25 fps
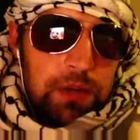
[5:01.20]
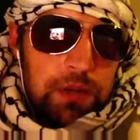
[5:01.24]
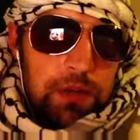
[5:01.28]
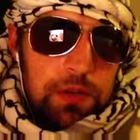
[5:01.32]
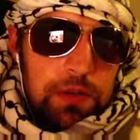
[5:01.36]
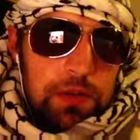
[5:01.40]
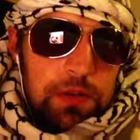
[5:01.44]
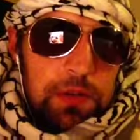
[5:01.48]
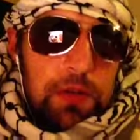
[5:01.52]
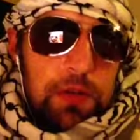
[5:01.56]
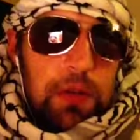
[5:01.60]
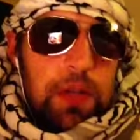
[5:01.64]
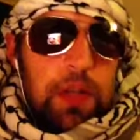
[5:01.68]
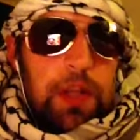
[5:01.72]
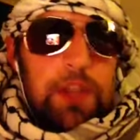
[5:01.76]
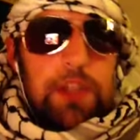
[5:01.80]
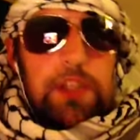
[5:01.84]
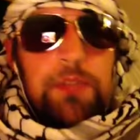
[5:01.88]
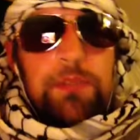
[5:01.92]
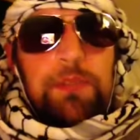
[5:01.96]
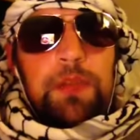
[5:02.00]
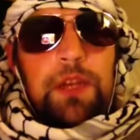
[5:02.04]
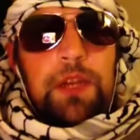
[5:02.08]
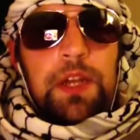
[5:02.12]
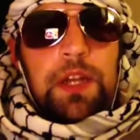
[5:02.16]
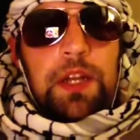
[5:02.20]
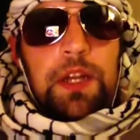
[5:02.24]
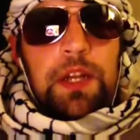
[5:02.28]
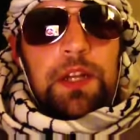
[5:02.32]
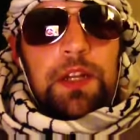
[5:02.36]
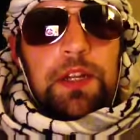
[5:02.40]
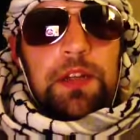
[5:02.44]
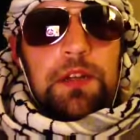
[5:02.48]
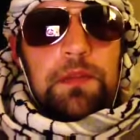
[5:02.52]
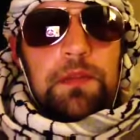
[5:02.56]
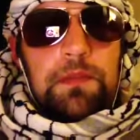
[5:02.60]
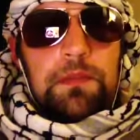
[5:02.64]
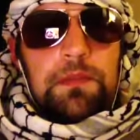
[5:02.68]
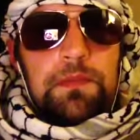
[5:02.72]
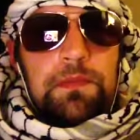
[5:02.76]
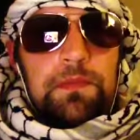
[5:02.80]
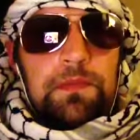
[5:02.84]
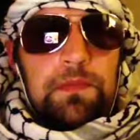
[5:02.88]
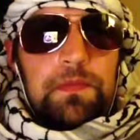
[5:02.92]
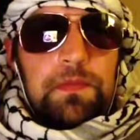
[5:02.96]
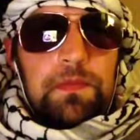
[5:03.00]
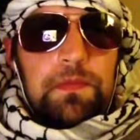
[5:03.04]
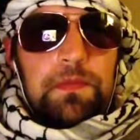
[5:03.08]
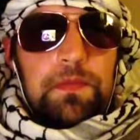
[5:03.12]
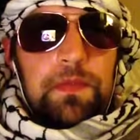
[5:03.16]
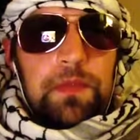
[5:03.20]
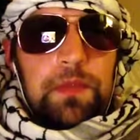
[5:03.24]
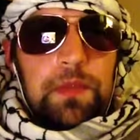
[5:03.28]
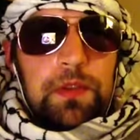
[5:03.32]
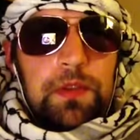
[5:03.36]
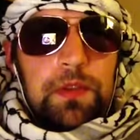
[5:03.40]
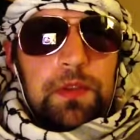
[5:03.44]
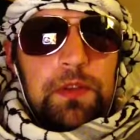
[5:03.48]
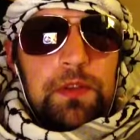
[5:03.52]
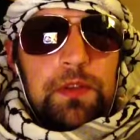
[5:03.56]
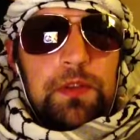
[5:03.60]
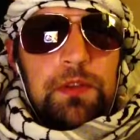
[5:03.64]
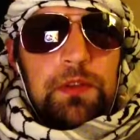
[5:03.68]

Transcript: do not expand on it. Do